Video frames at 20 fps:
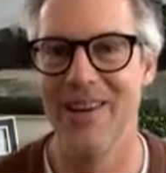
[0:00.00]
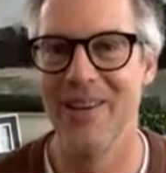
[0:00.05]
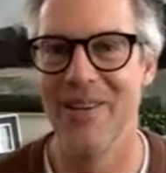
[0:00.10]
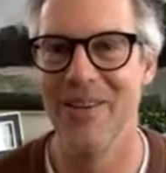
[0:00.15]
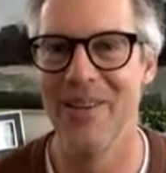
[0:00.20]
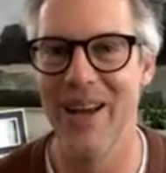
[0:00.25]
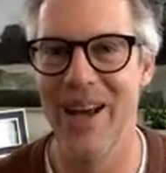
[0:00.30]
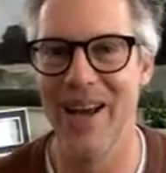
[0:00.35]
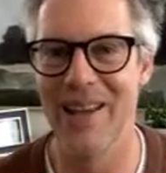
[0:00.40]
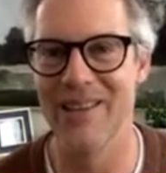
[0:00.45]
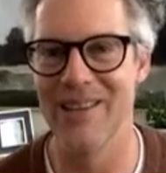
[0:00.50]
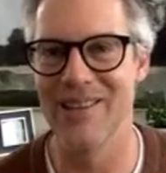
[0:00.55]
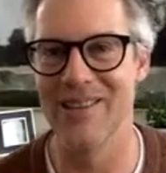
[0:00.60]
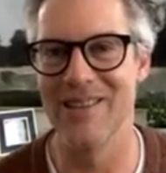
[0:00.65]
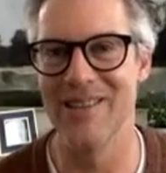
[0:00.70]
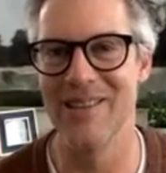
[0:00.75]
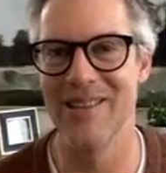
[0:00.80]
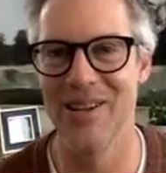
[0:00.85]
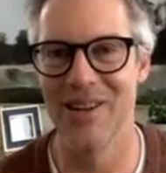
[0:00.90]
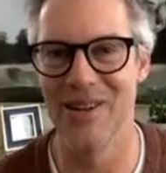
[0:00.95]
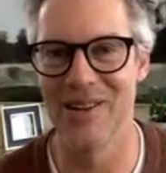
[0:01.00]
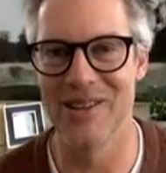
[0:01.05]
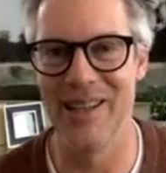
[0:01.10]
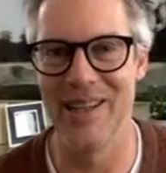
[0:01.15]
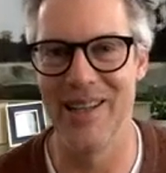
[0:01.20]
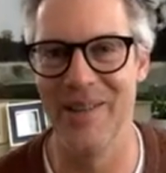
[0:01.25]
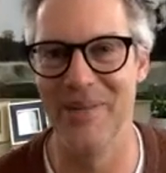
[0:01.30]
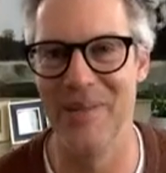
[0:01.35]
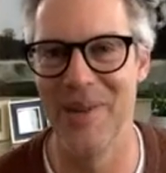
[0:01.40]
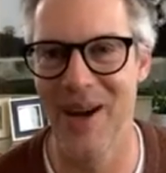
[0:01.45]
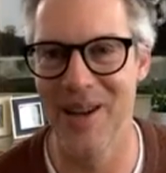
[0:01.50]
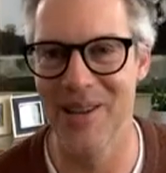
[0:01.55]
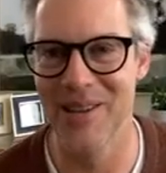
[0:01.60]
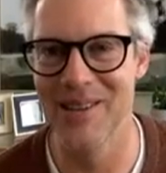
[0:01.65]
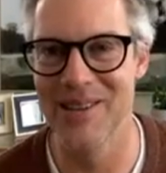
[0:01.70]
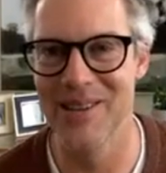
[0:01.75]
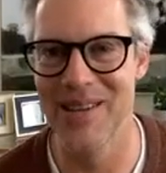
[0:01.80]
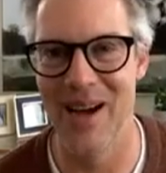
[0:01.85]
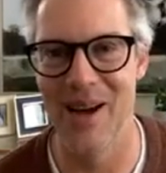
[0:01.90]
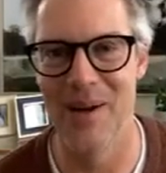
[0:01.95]
We had this little team called the
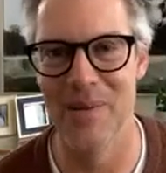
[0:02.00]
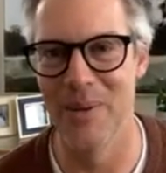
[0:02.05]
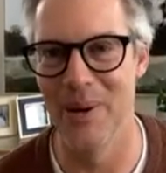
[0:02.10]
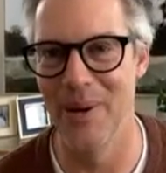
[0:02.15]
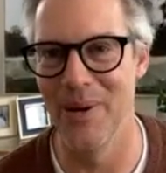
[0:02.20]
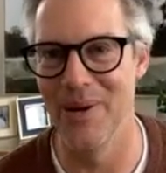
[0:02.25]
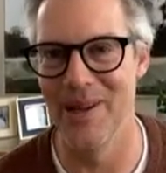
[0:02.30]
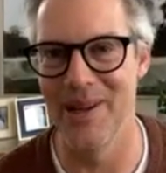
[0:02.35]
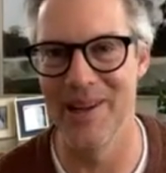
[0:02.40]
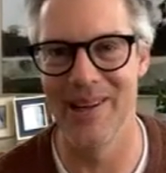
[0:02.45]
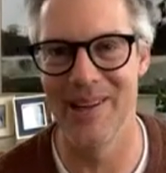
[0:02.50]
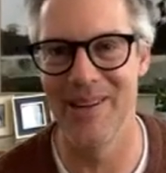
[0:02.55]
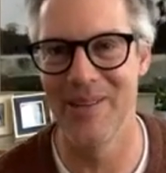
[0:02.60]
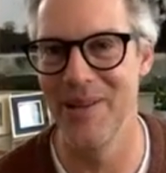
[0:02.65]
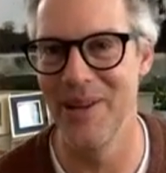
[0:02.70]
Sound Pony